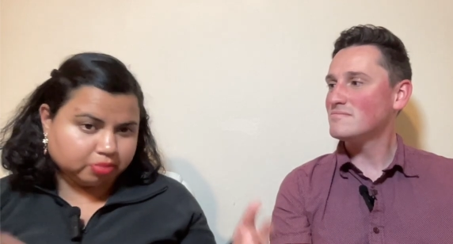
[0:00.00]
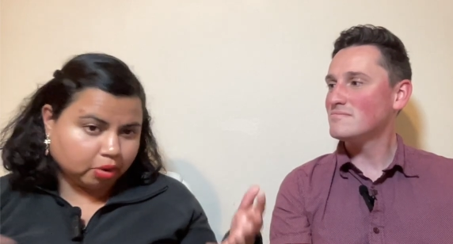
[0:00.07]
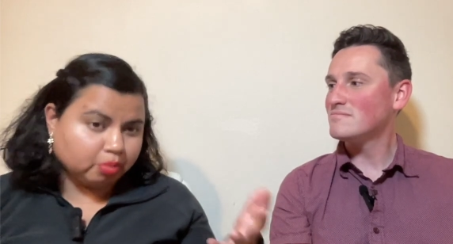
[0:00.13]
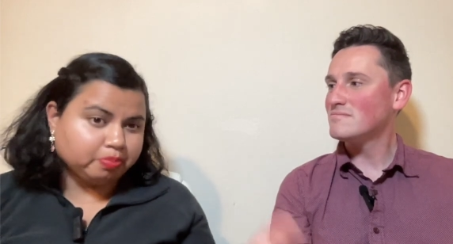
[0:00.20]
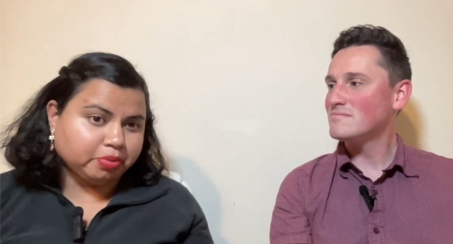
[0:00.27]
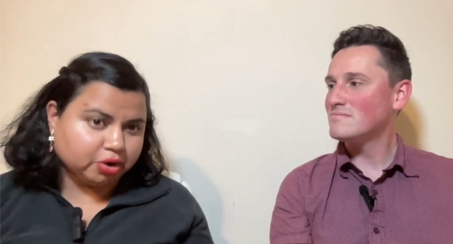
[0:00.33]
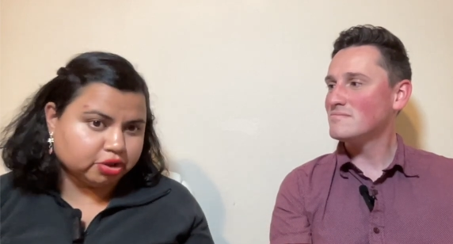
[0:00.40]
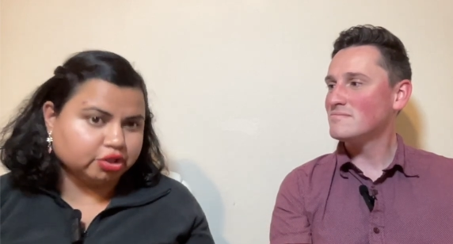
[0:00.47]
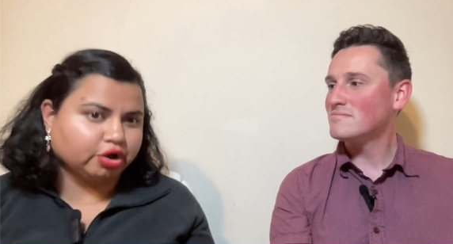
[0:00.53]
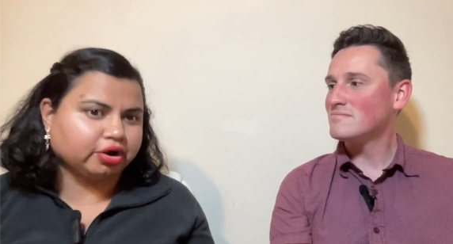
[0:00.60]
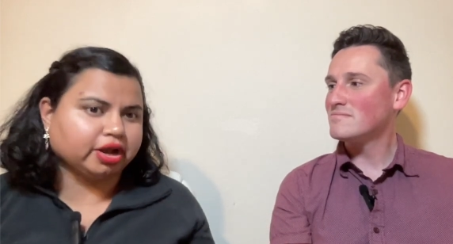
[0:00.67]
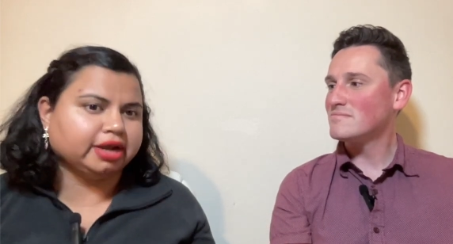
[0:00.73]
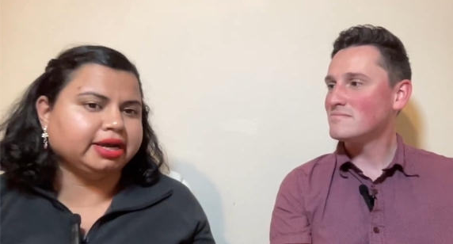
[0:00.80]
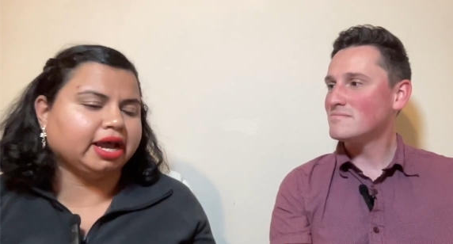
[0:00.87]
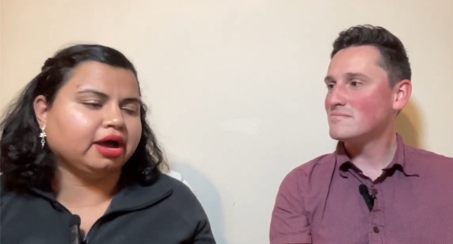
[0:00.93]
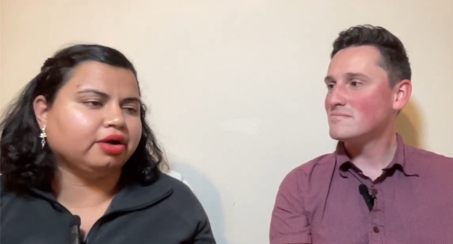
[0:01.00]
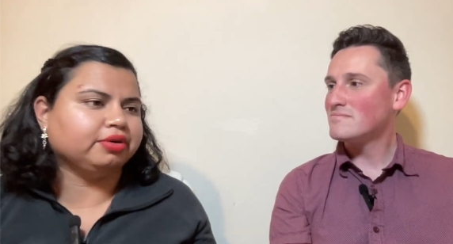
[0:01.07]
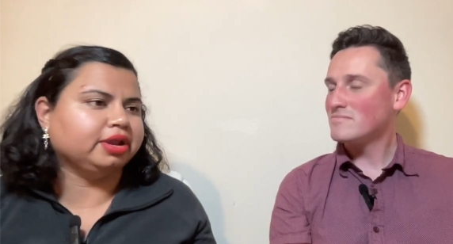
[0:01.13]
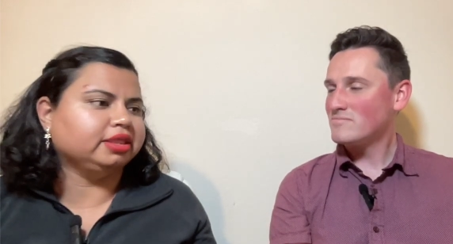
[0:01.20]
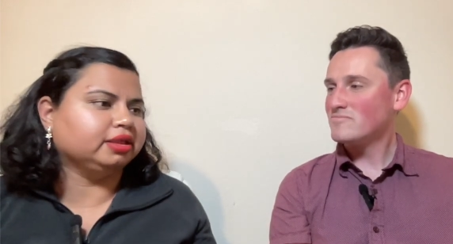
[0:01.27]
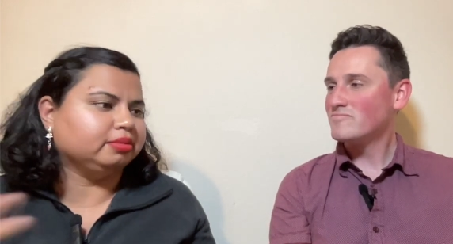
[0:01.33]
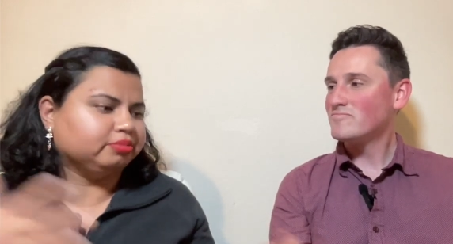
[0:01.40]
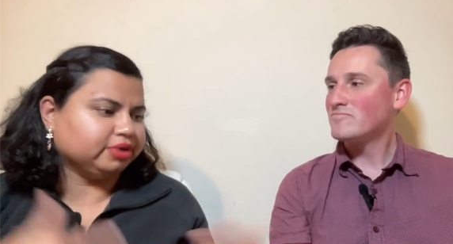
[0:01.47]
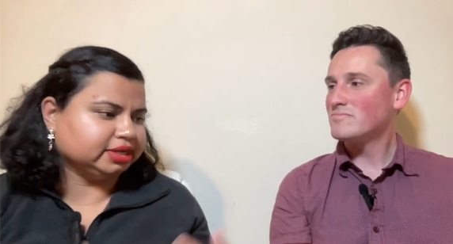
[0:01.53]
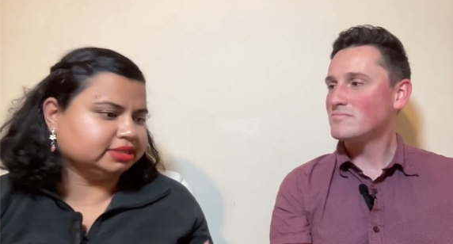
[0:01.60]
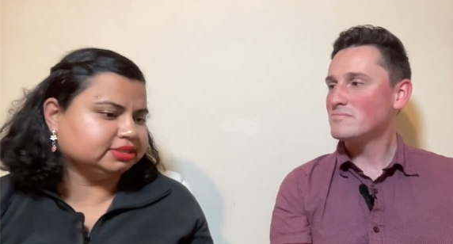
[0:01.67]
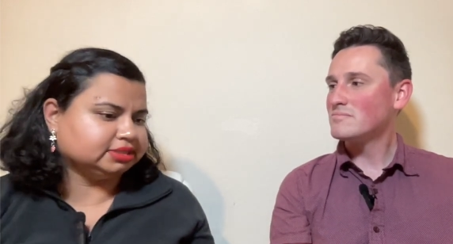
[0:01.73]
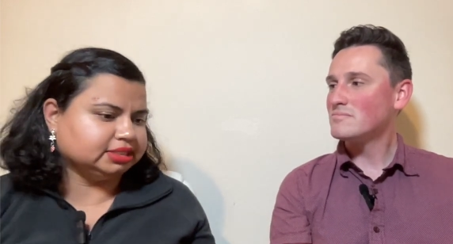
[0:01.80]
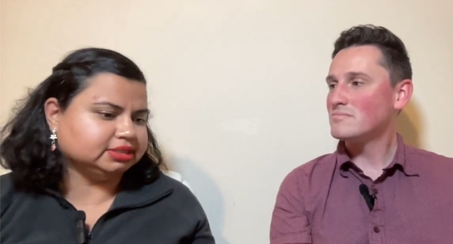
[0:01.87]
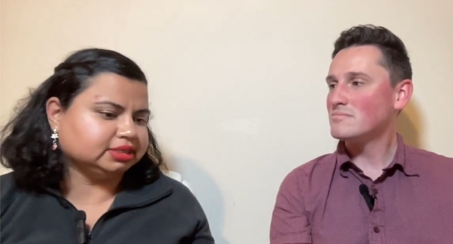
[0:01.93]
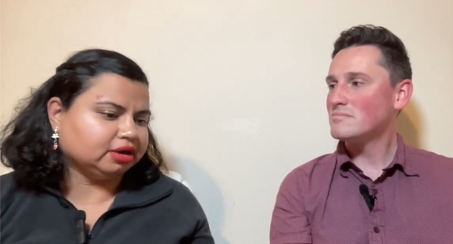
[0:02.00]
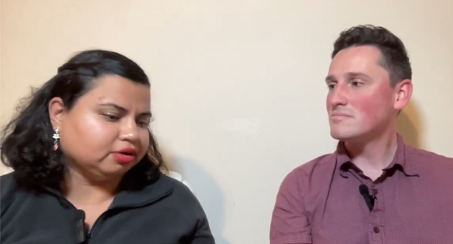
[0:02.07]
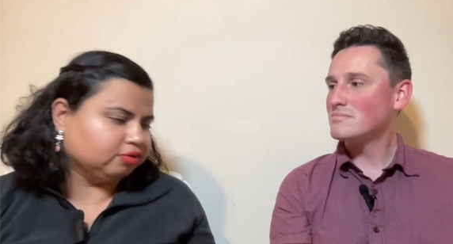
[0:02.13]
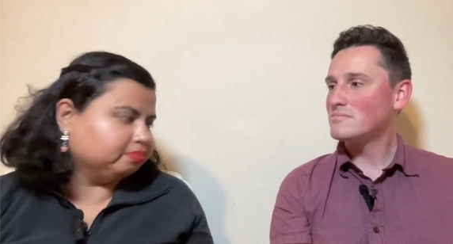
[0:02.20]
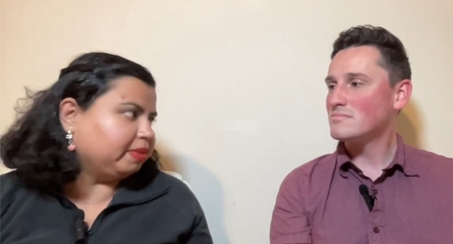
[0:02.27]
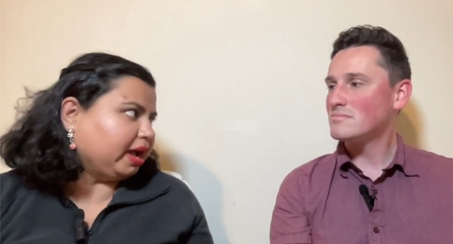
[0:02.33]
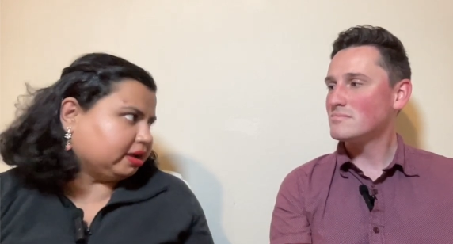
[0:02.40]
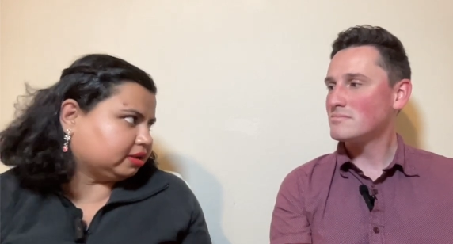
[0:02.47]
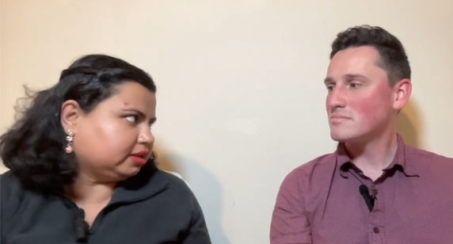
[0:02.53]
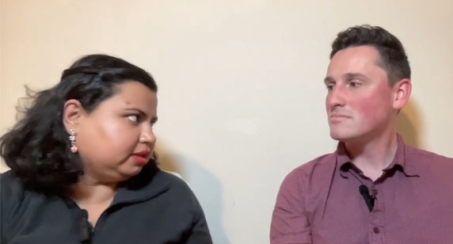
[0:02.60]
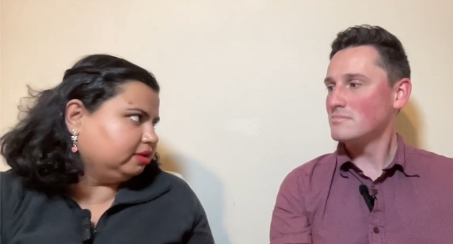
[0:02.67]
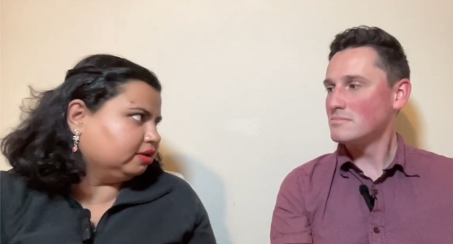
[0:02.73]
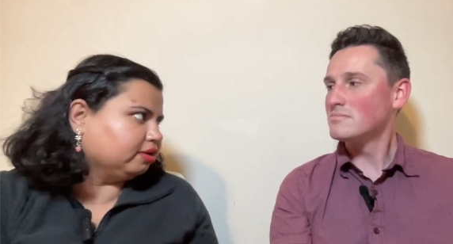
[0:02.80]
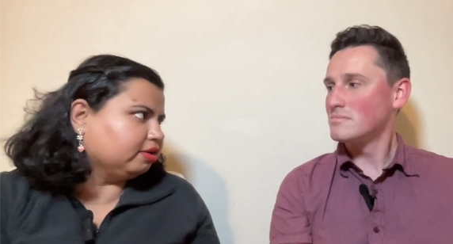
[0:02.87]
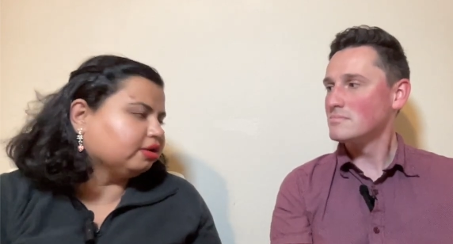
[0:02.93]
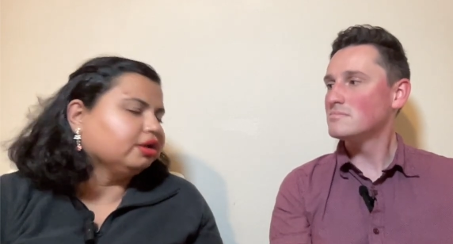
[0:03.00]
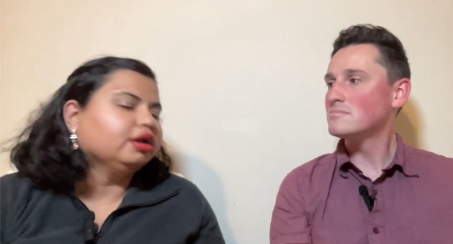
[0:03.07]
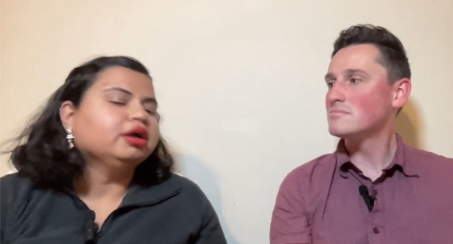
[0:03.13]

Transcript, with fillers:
Speaker 1: or burn Lanka down and then bring Sita back here.